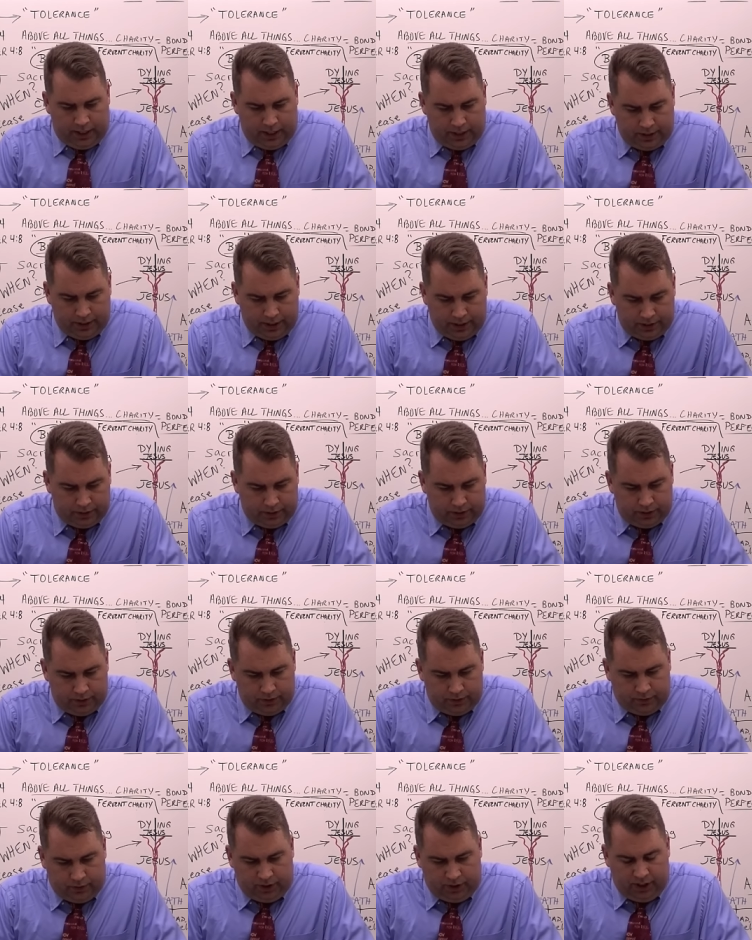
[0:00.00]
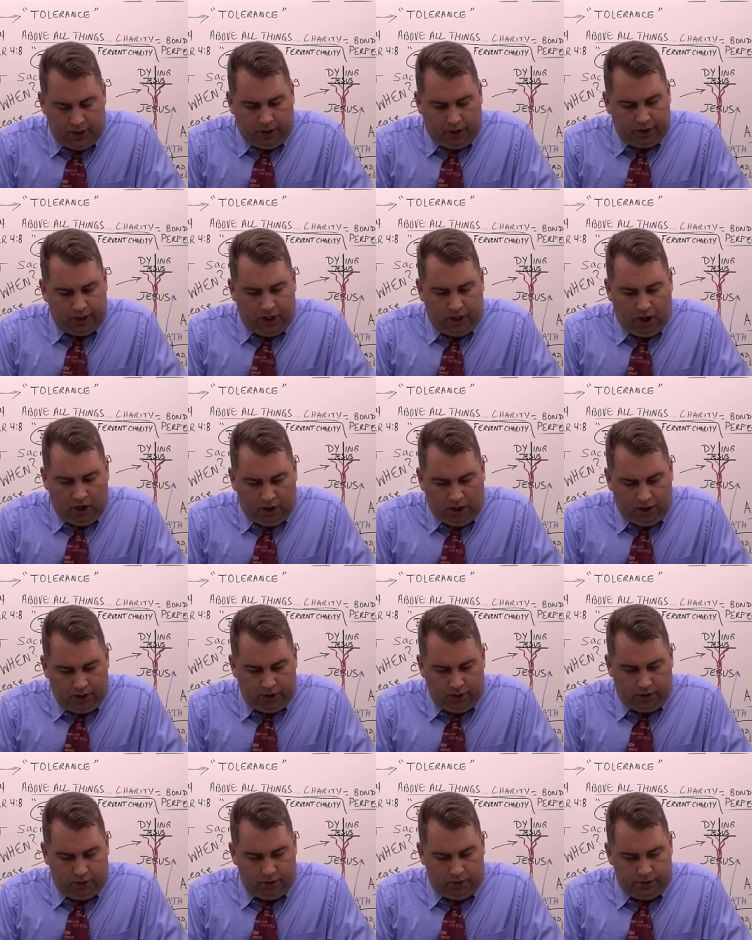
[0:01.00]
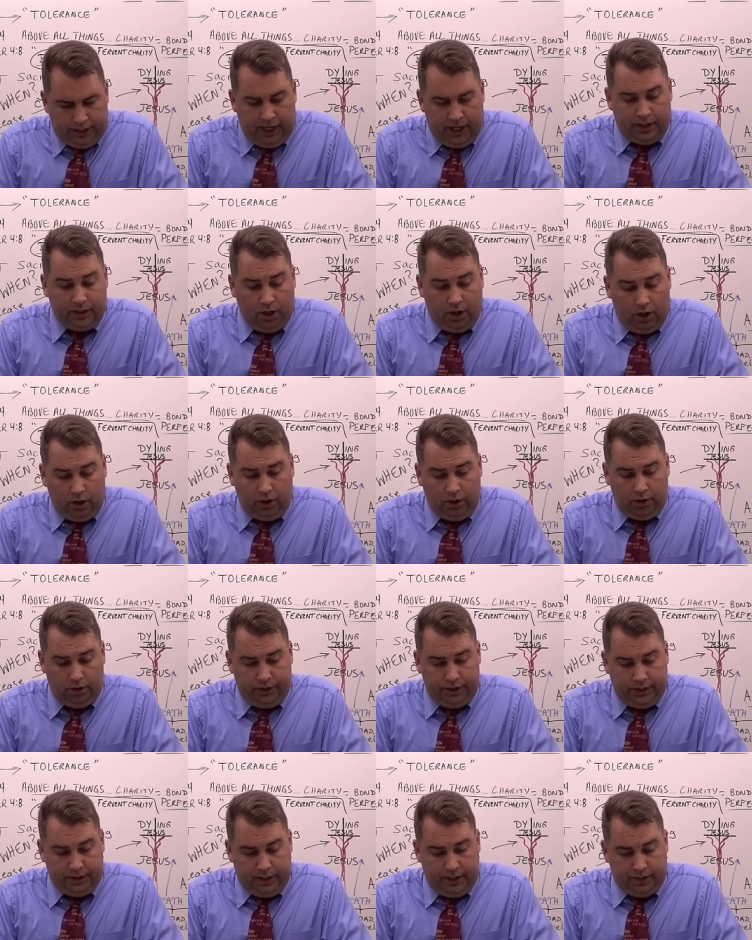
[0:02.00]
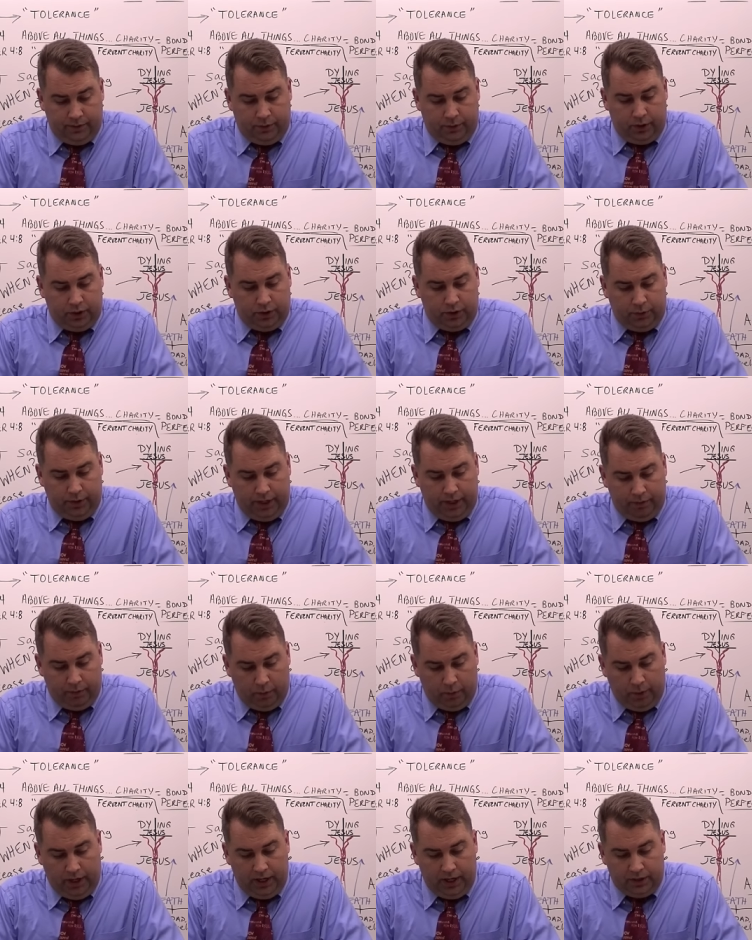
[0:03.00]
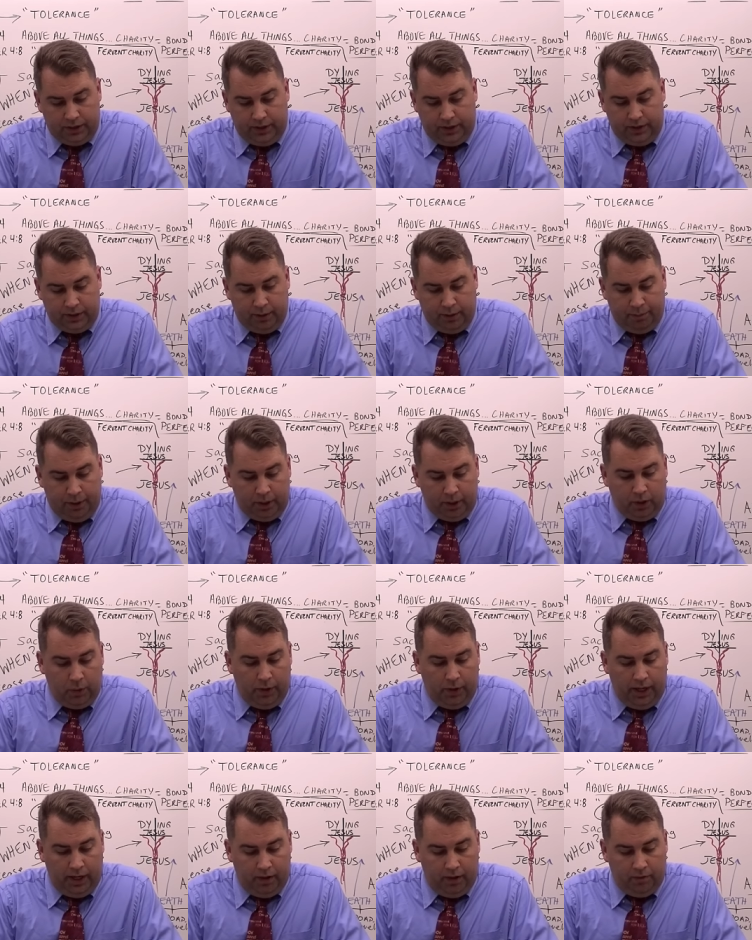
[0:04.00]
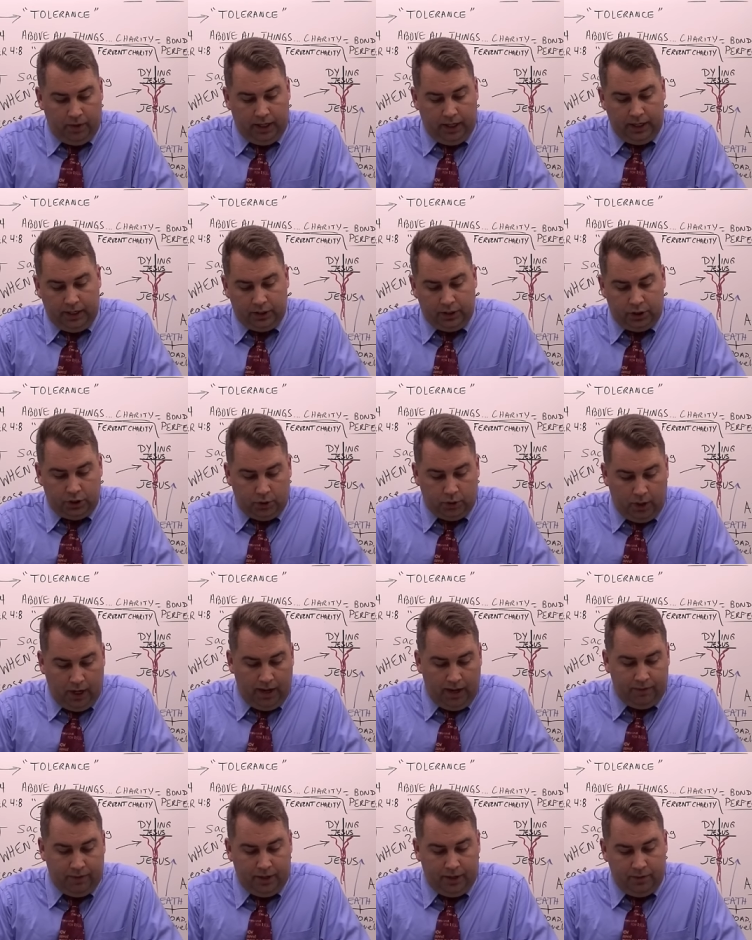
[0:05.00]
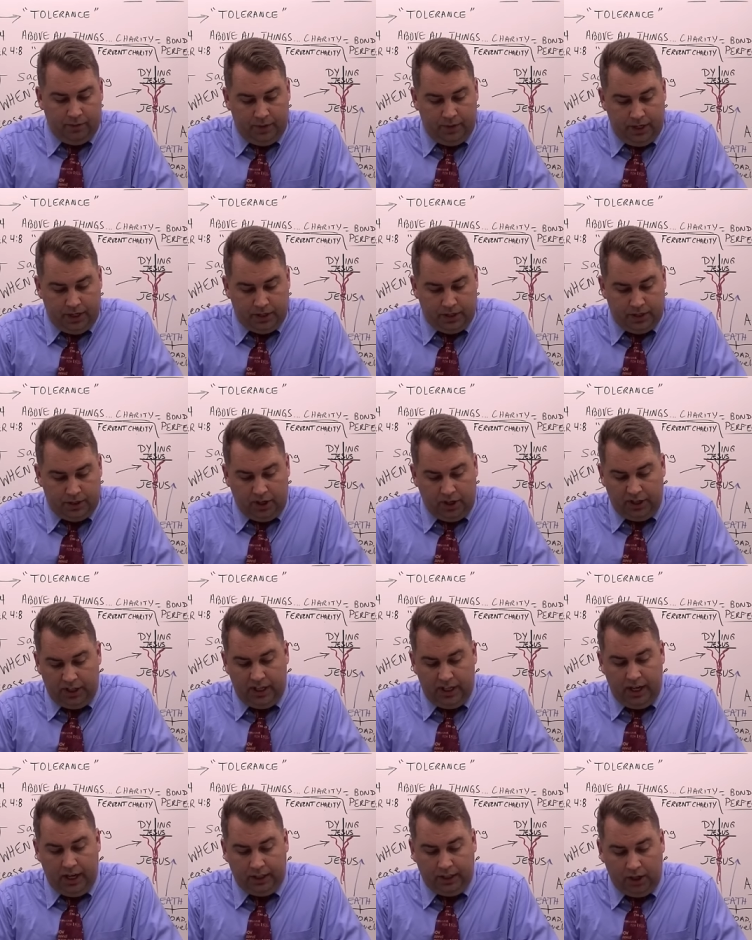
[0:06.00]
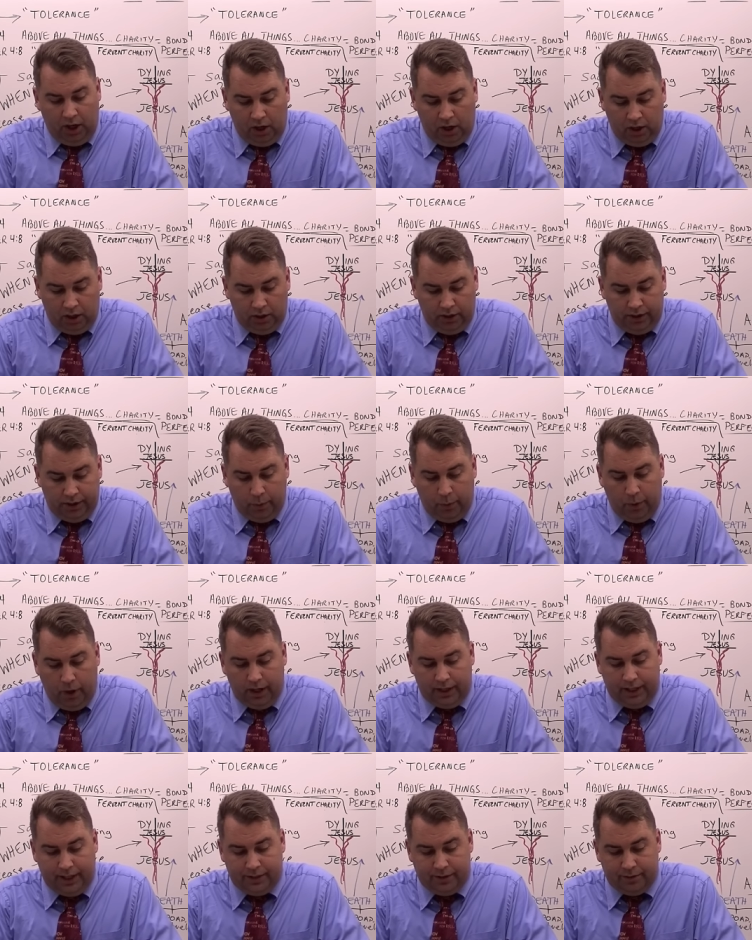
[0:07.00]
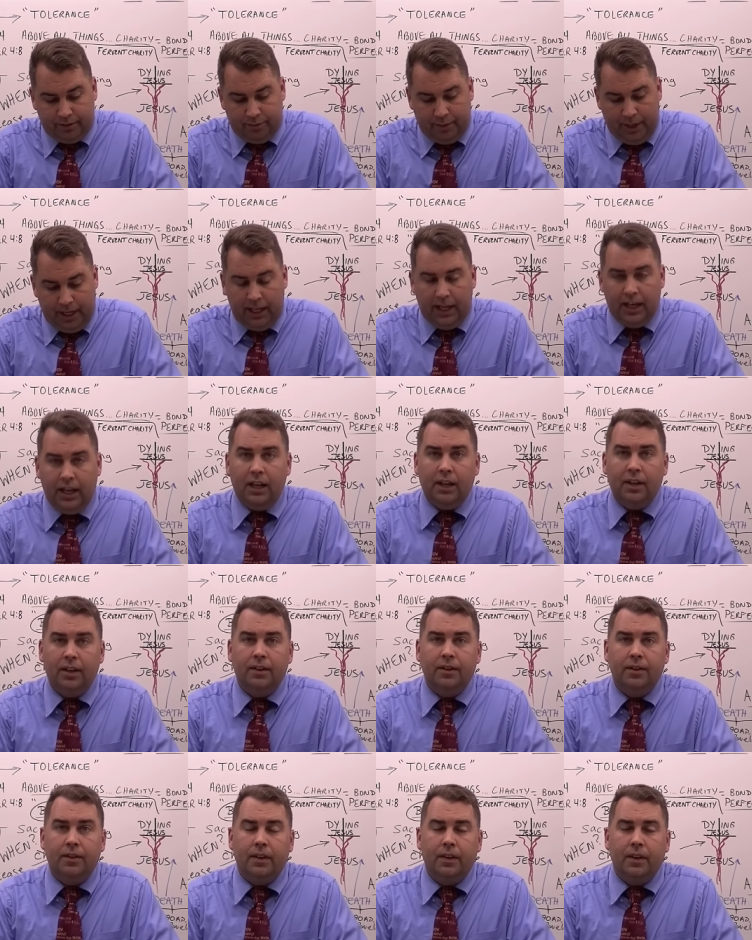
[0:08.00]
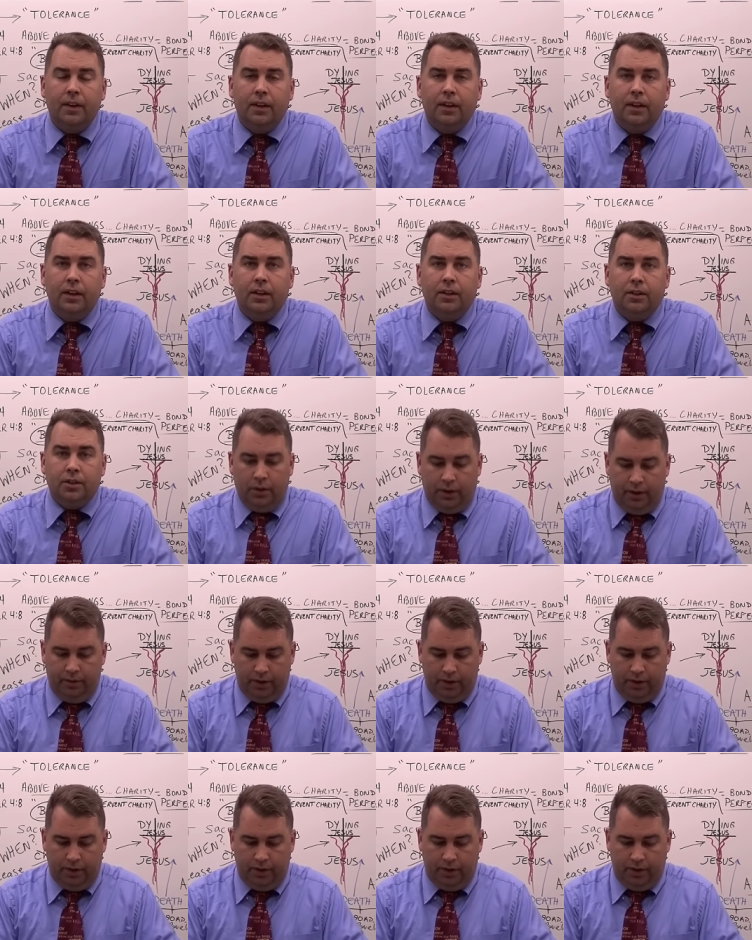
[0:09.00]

he says, For you are carnal, yet carnal, he says in verse 3. For whereas there is among you envying and strife and divisions, are you not carnal and walk as men? So